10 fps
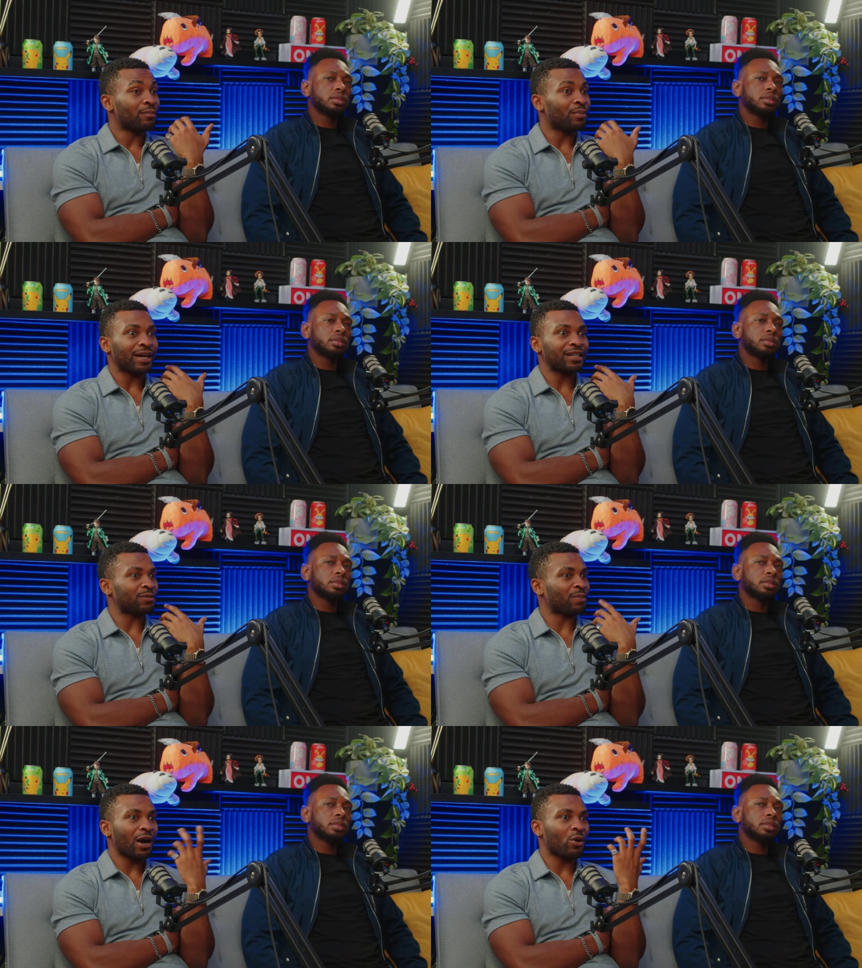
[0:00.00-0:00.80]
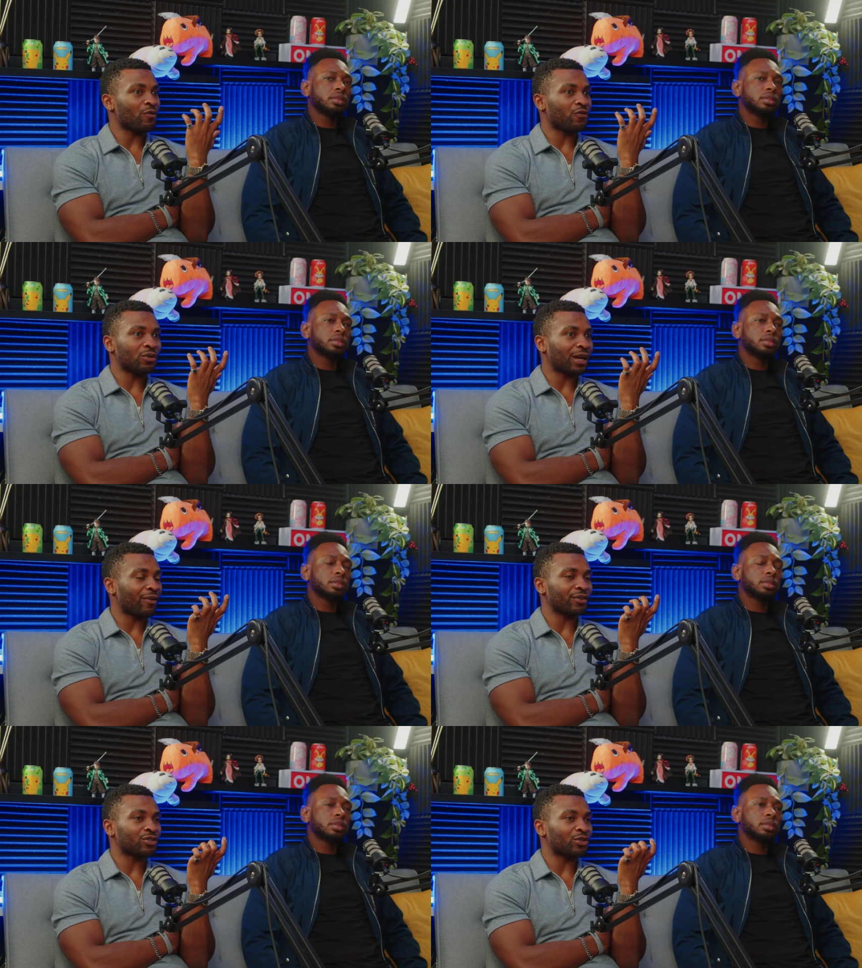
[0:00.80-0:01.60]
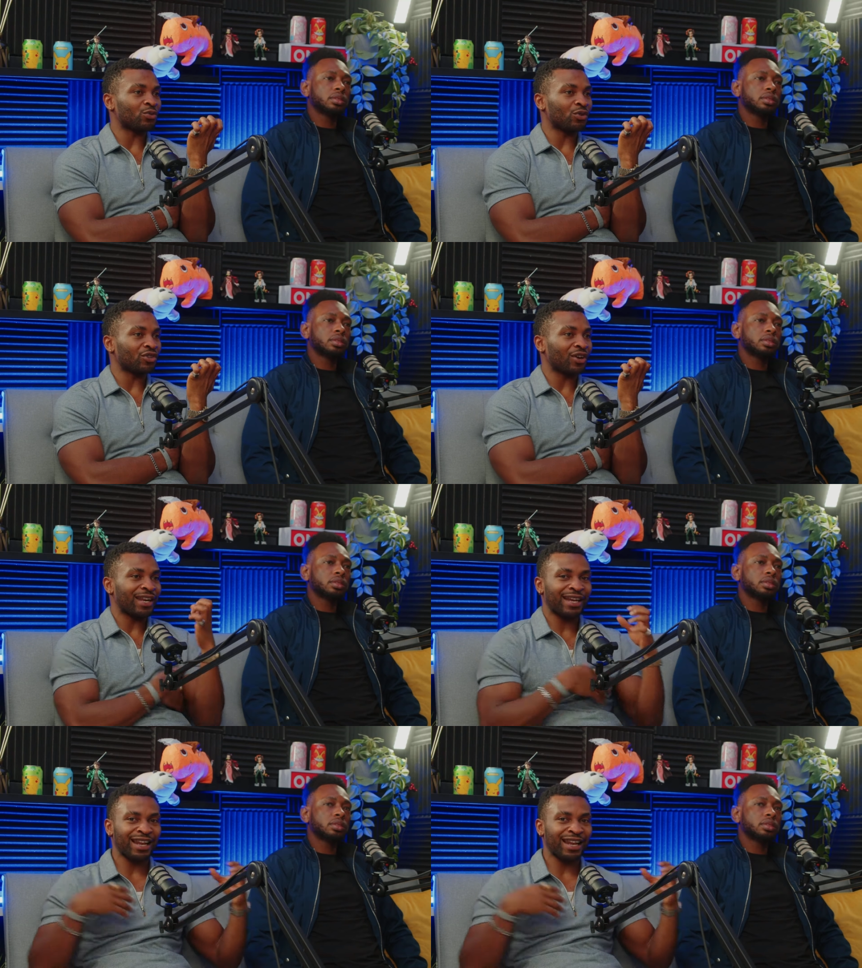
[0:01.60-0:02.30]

Speaker 1: We had this powerful character and whatnot. And he had